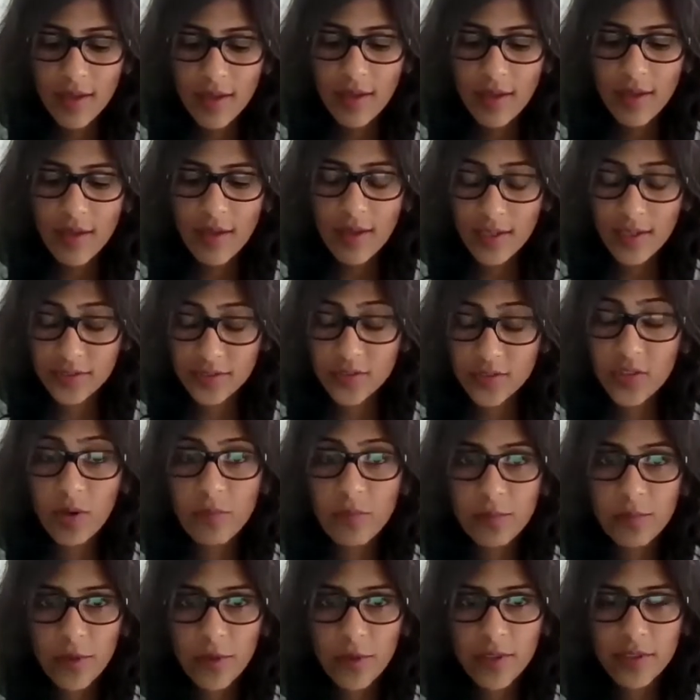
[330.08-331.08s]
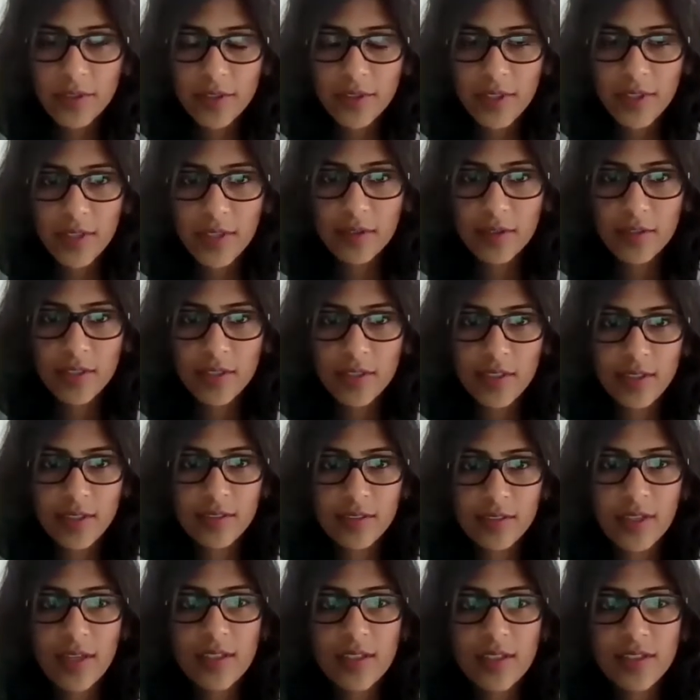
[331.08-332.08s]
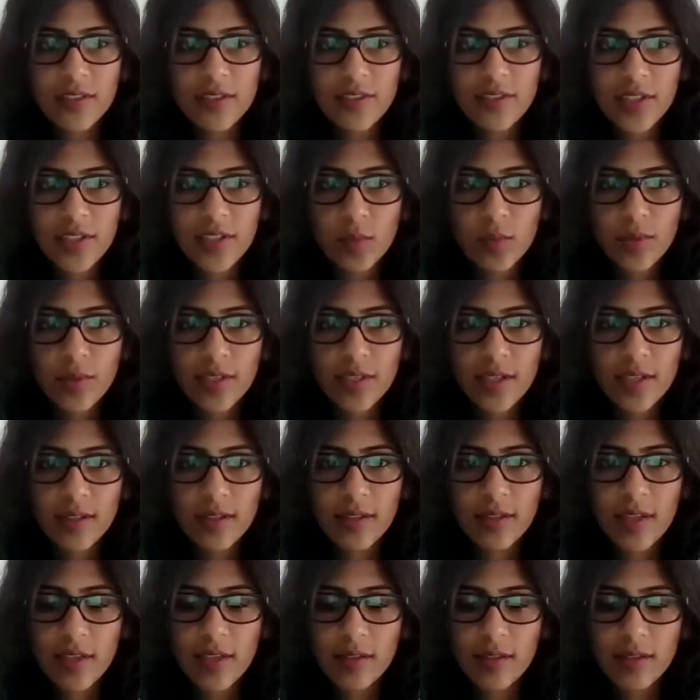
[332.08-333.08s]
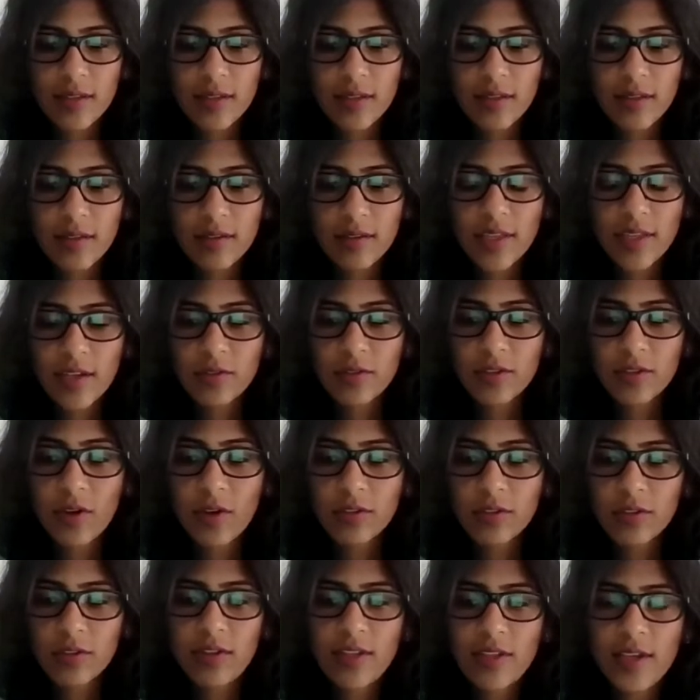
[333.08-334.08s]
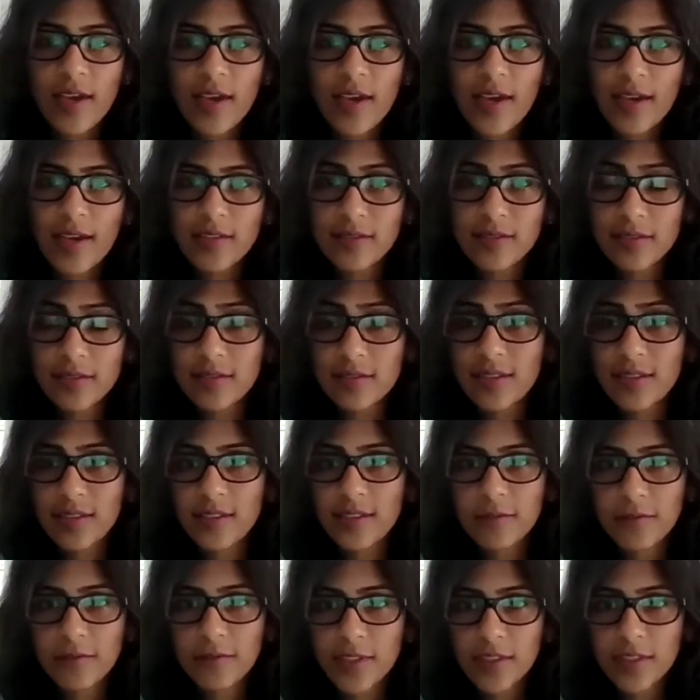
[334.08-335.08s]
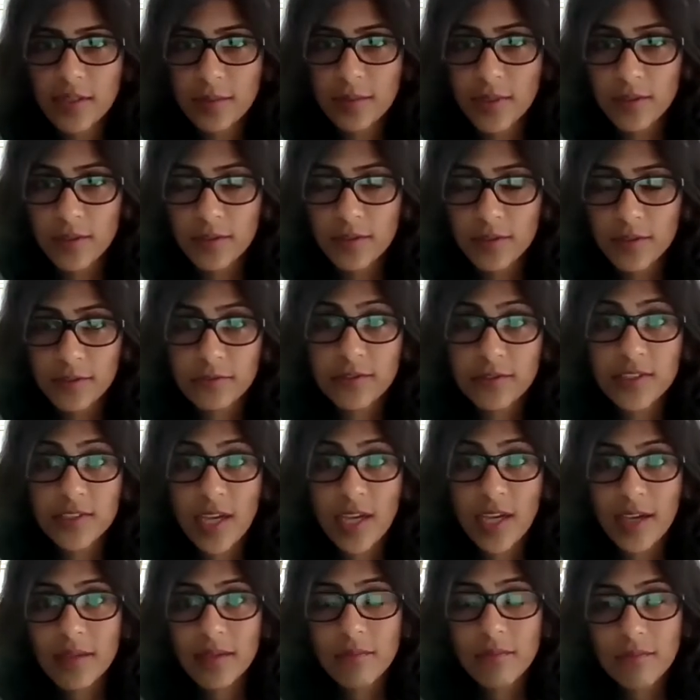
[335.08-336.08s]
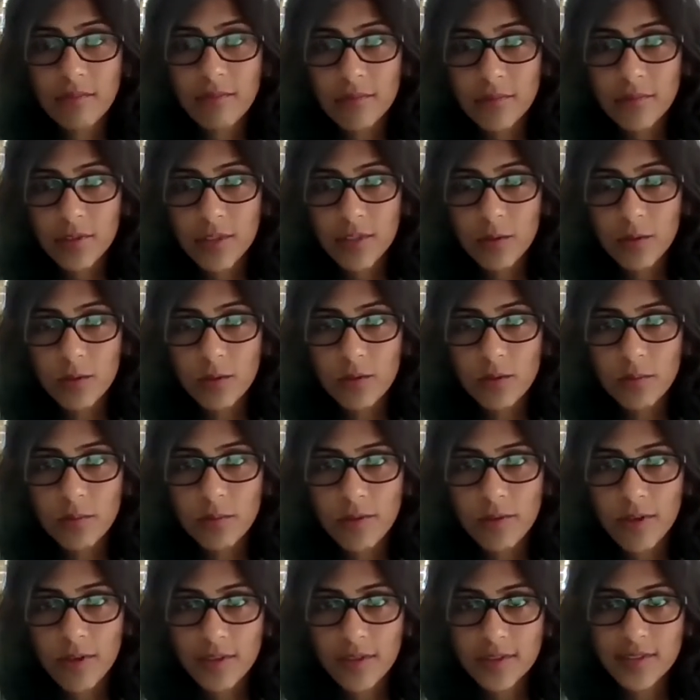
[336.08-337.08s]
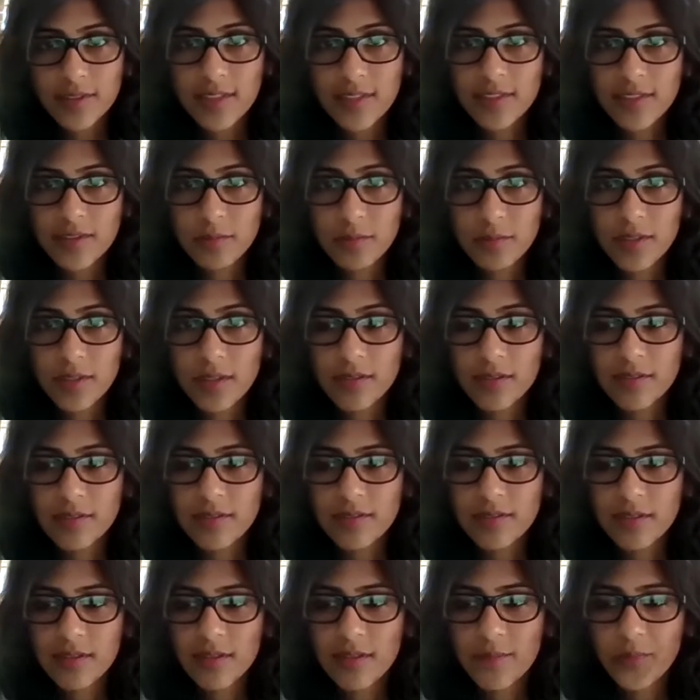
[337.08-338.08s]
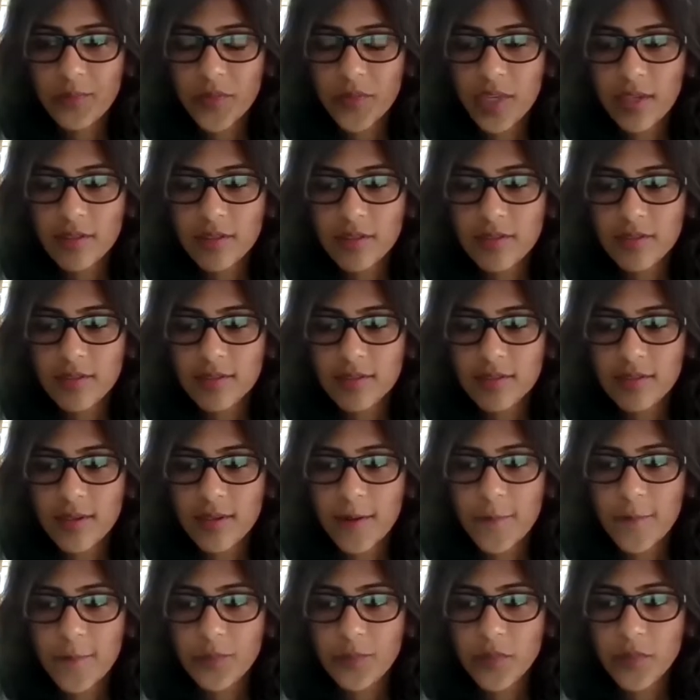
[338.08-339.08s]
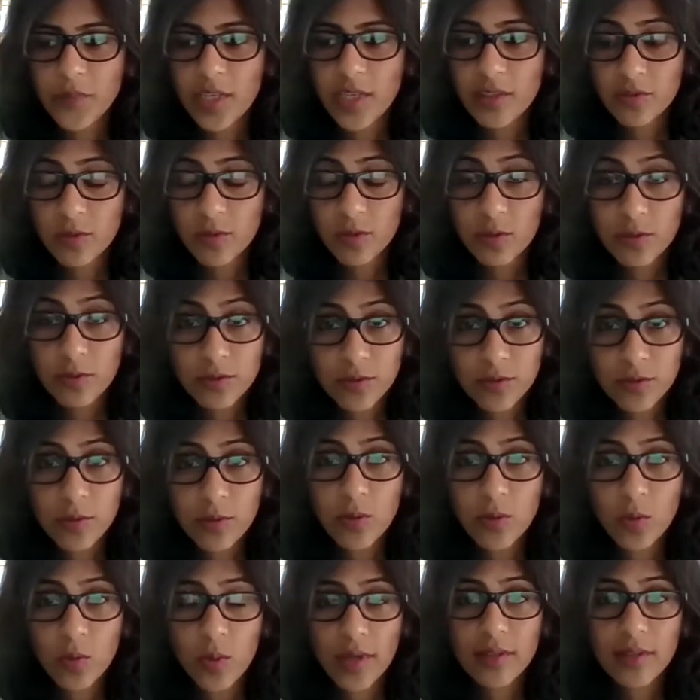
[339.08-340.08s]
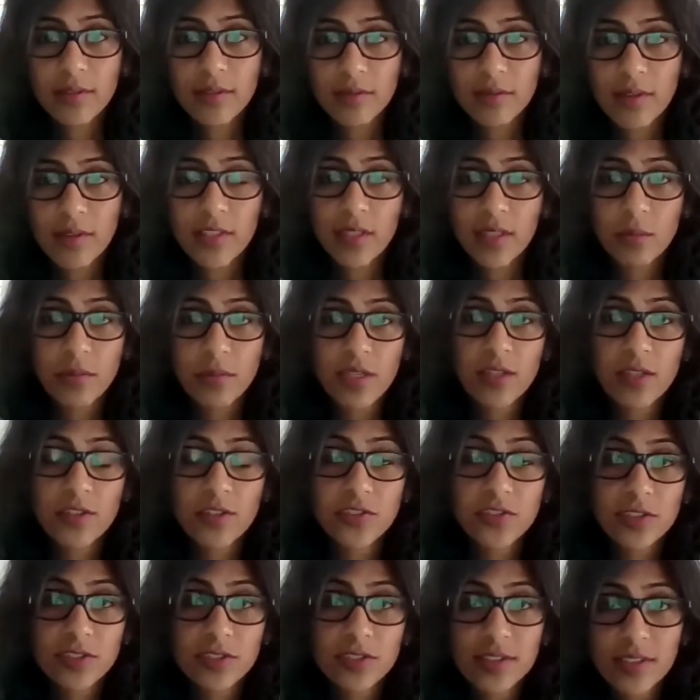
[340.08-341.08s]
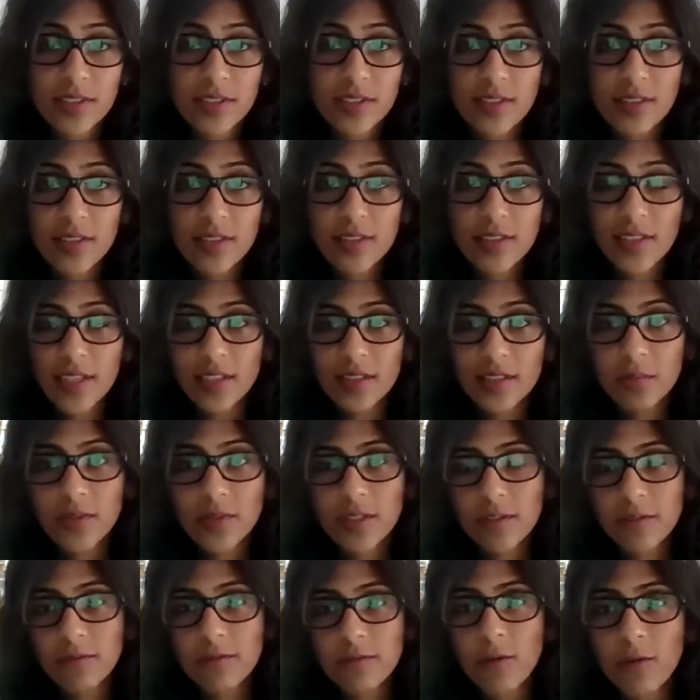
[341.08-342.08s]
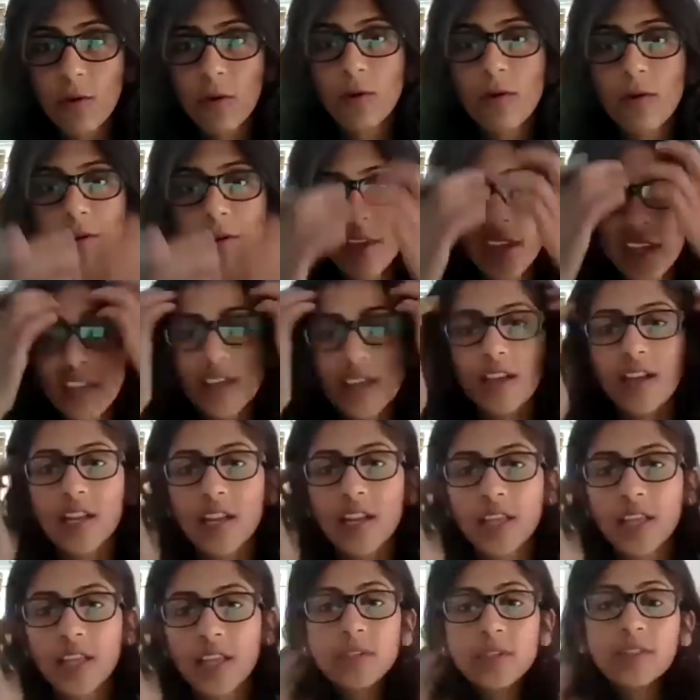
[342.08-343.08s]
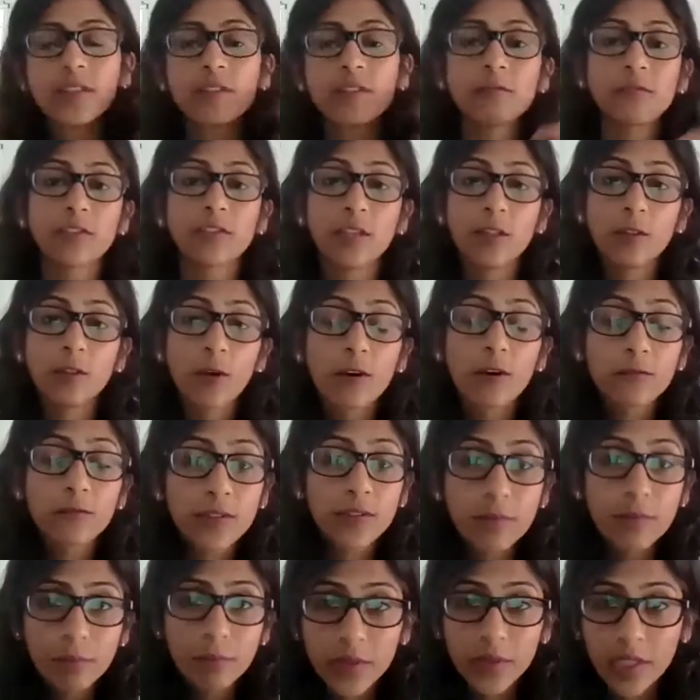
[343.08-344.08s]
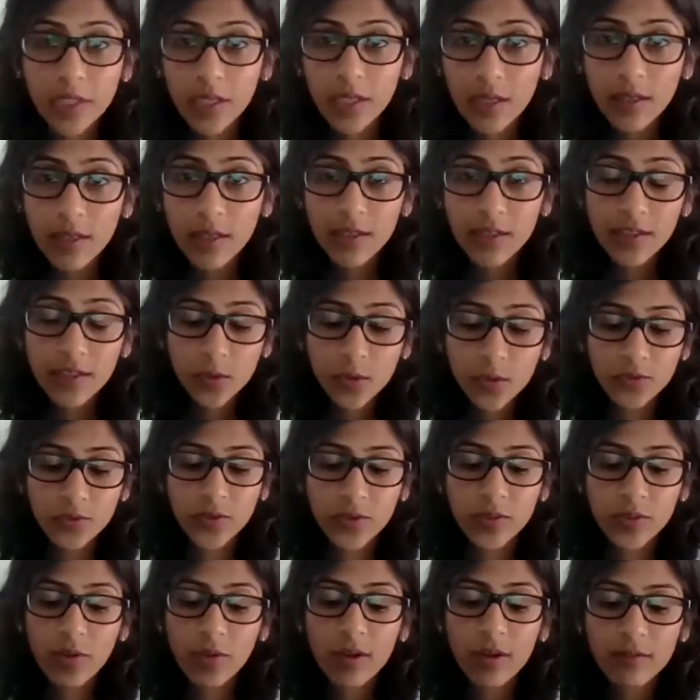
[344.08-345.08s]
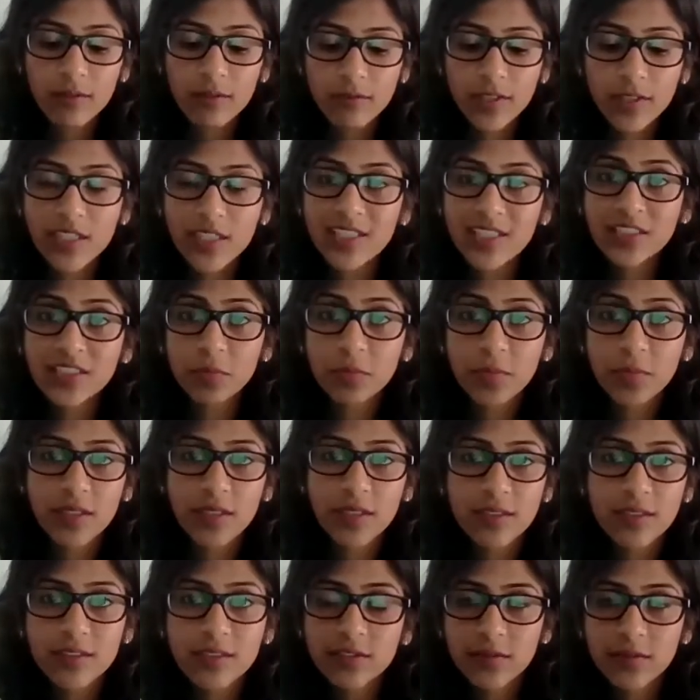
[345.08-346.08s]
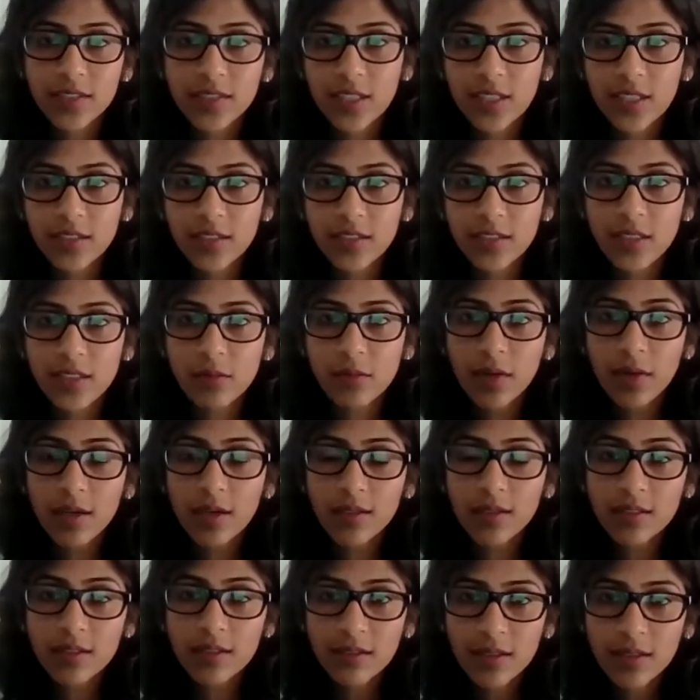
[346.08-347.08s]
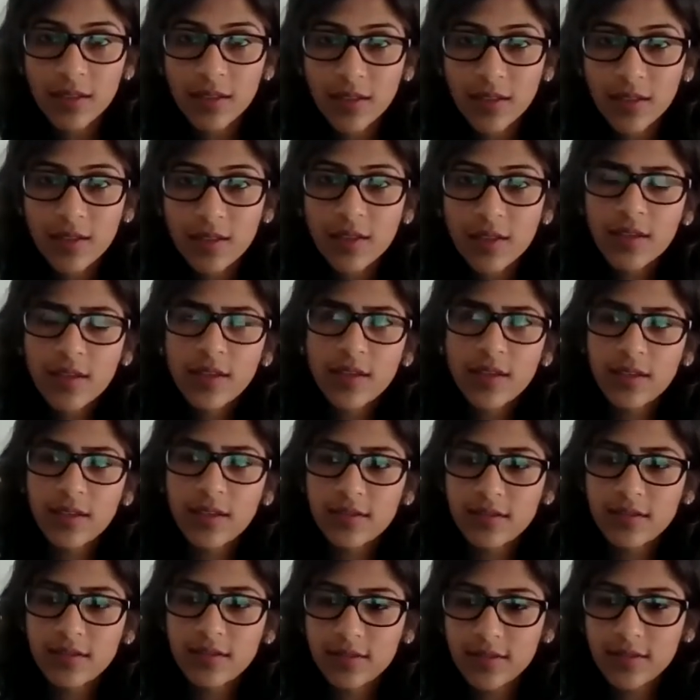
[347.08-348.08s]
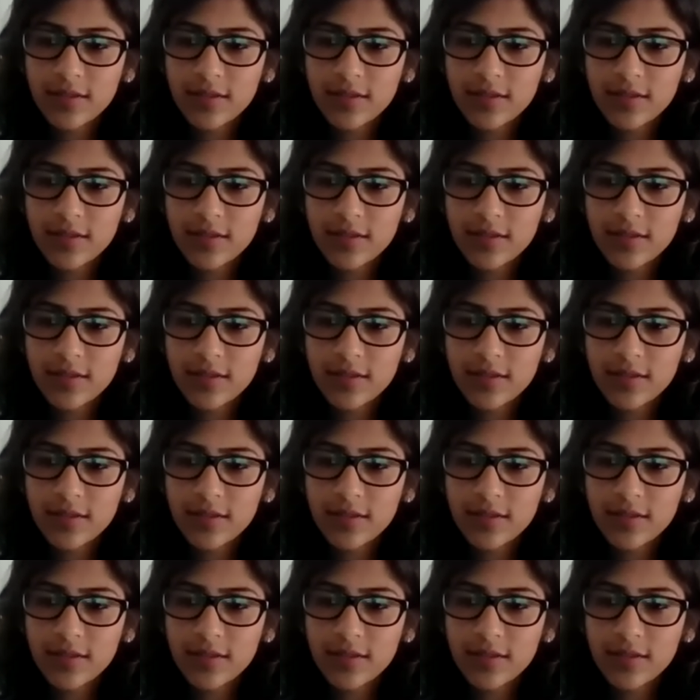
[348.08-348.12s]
As Tom pointed out, and I entirely agree with that, that not only adds a significant amount of time to the whole process, but it's also it can be a logistical nightmare for a claimant and for the law firm, particularly those who are not very experienced with the ATA market. It's